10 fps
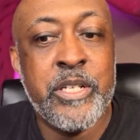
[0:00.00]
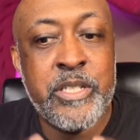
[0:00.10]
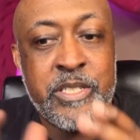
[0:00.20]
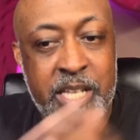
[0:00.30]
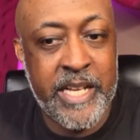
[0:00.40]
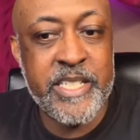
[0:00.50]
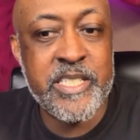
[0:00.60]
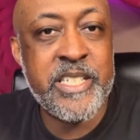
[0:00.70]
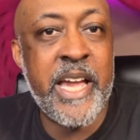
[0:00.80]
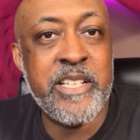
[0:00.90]
Take this
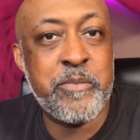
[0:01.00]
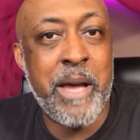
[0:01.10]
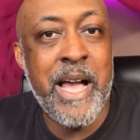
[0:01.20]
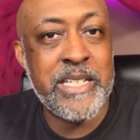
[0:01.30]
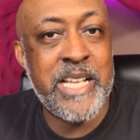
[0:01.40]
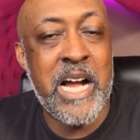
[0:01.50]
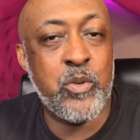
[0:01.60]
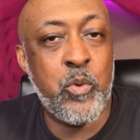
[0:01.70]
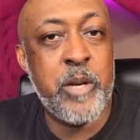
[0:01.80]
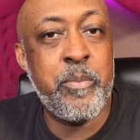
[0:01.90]
case back down to
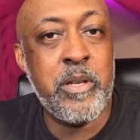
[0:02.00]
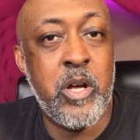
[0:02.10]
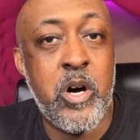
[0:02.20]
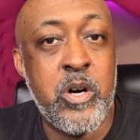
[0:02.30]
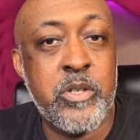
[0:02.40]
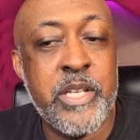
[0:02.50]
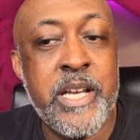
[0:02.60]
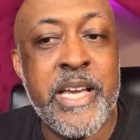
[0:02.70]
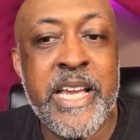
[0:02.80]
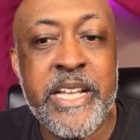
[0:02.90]
where it belongs.
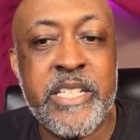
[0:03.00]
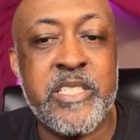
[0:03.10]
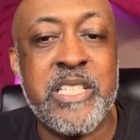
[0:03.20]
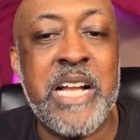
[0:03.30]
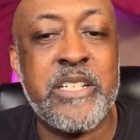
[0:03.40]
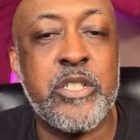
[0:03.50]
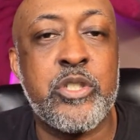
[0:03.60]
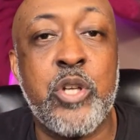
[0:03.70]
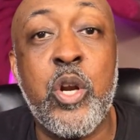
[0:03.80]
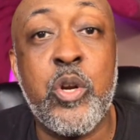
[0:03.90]
It does not
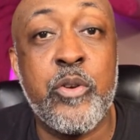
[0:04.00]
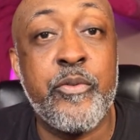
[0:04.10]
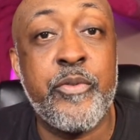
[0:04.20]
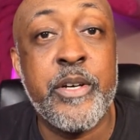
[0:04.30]
deserve,